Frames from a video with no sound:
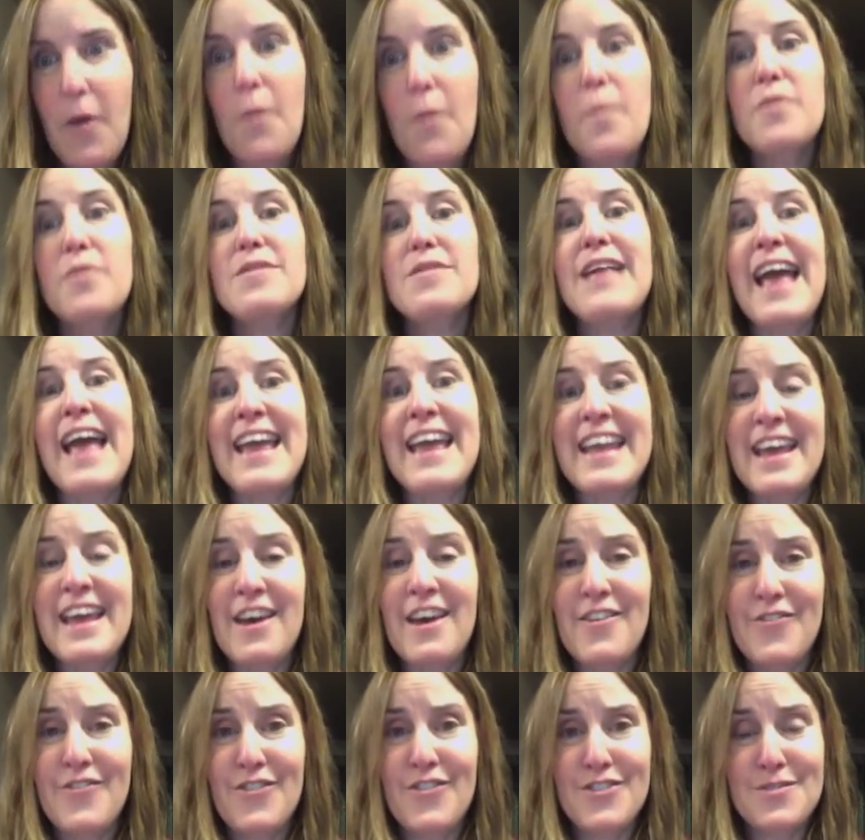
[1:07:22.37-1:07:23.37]
Plan
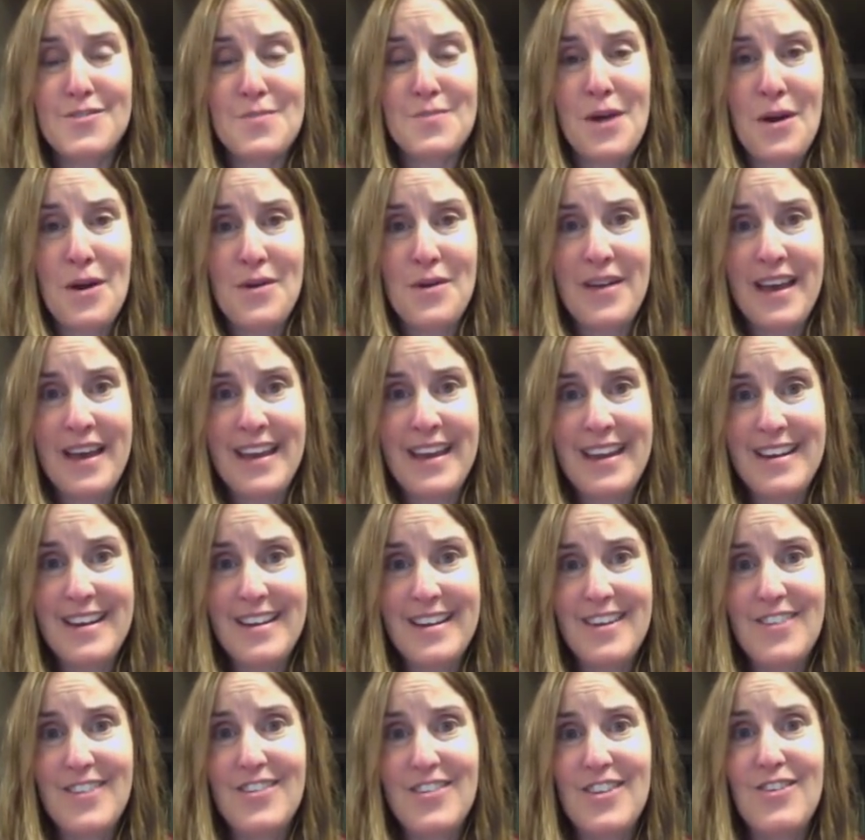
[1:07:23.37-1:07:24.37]
ahead for tomorrow night
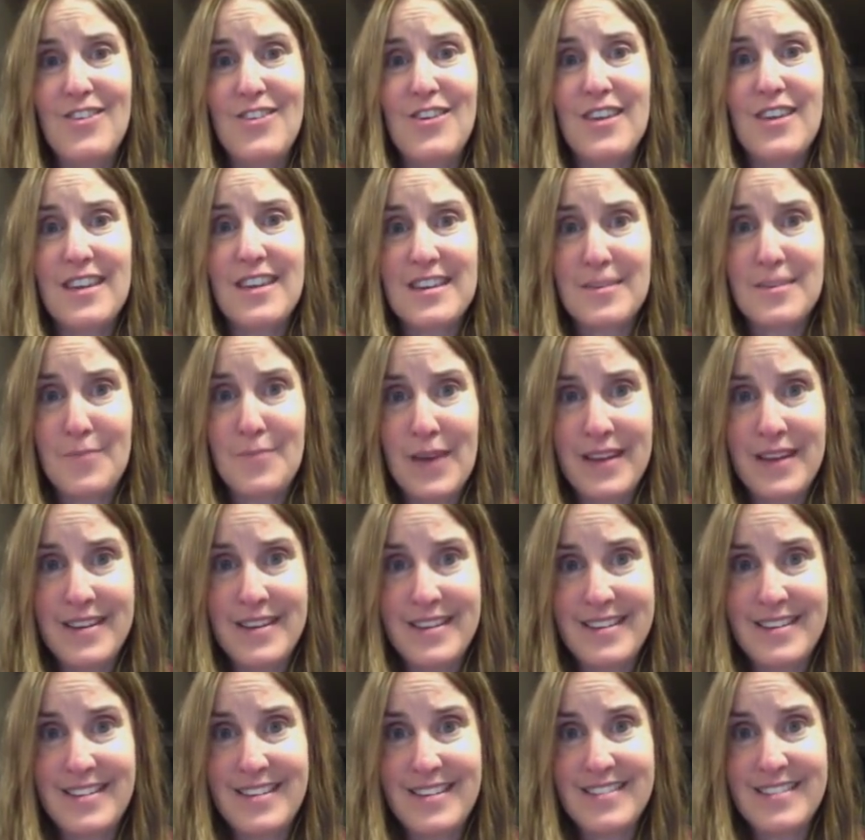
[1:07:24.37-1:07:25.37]
so you can get to bed at
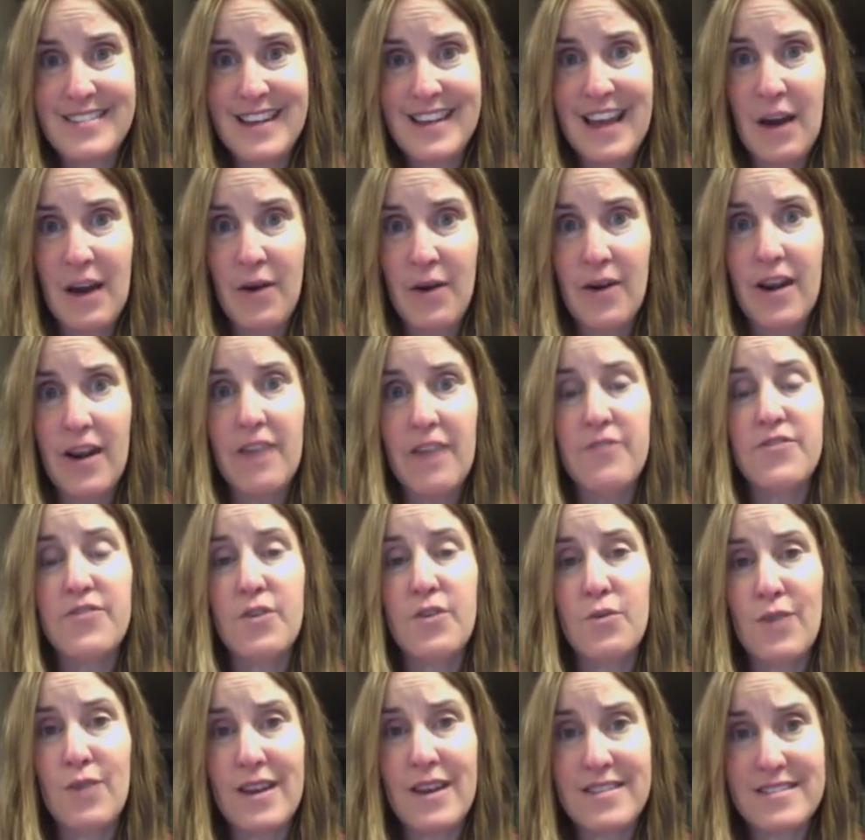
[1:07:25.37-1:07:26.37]
a decent hour and feel
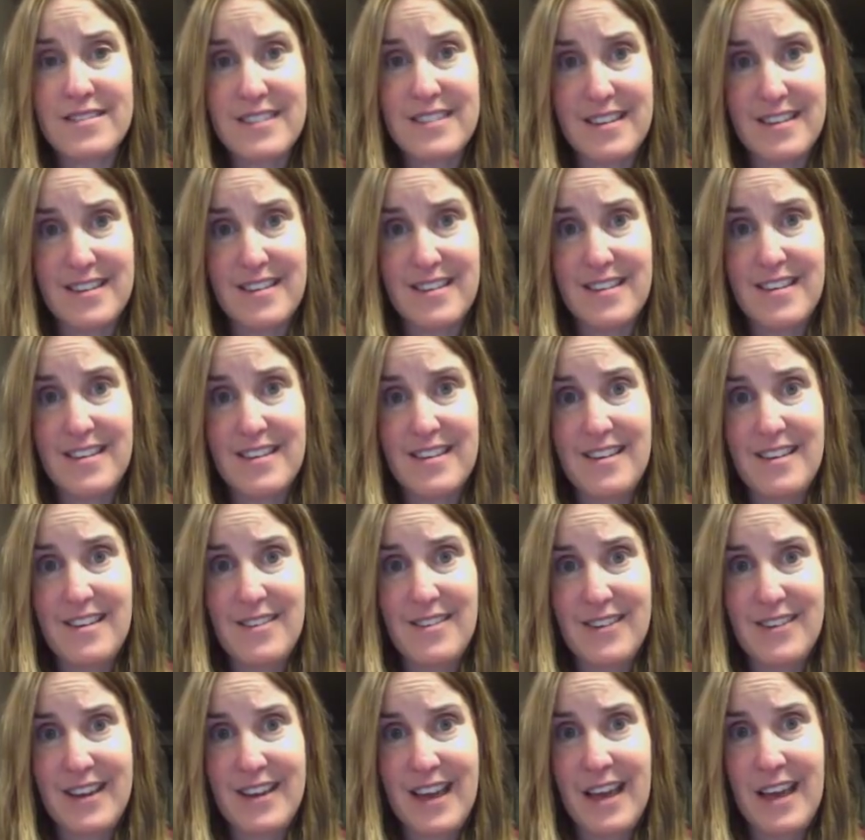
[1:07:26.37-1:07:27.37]
rested,
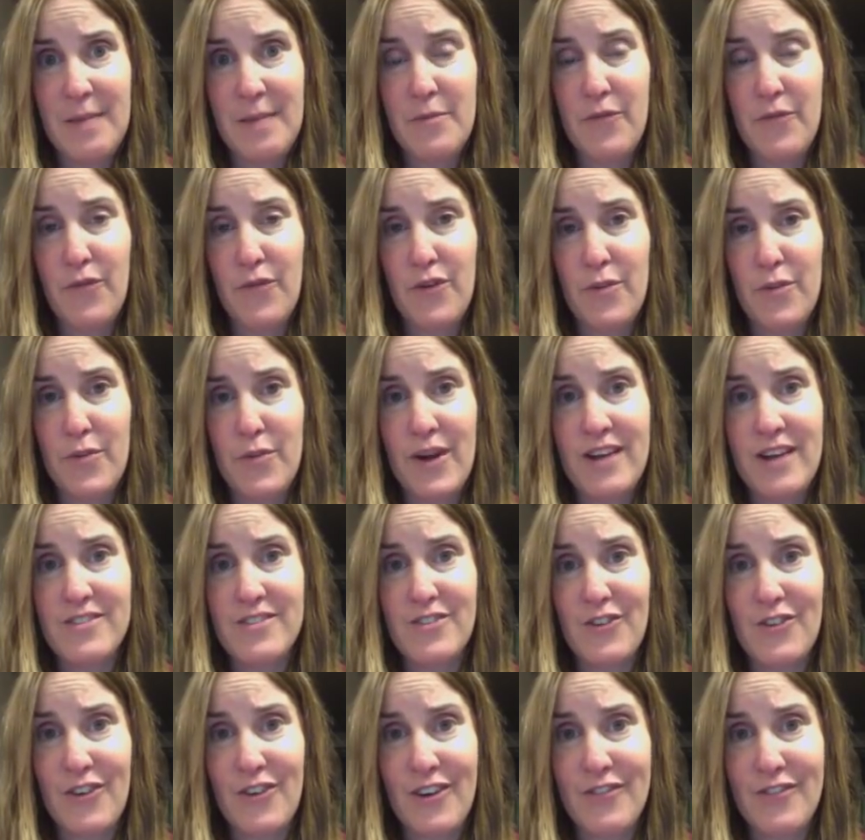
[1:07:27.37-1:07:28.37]
okay, before the
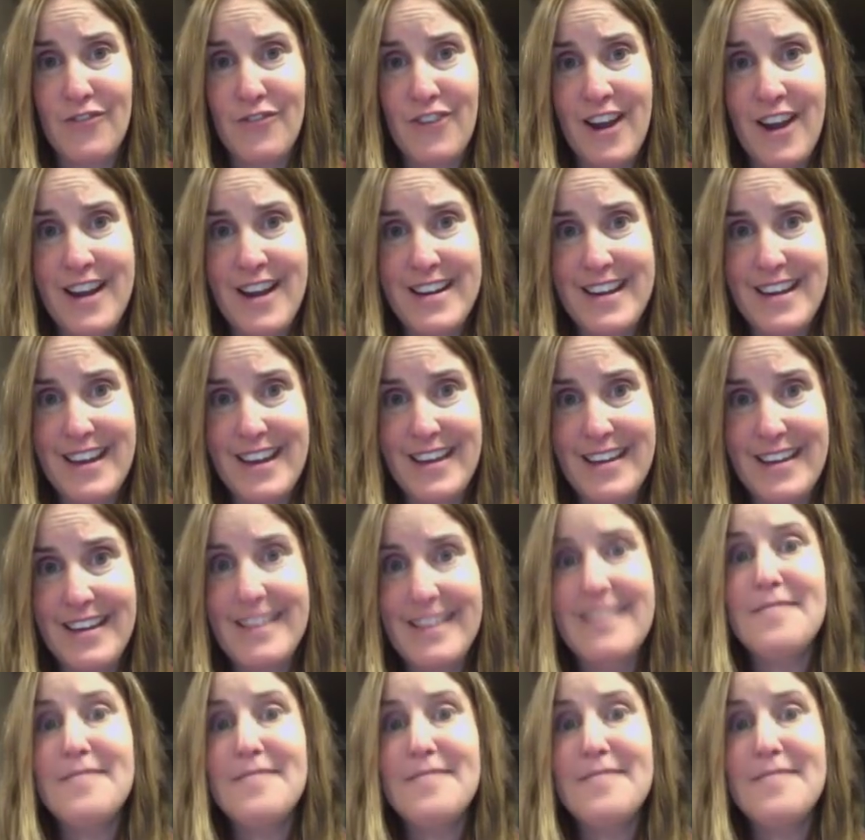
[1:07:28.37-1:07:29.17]
practical on Friday.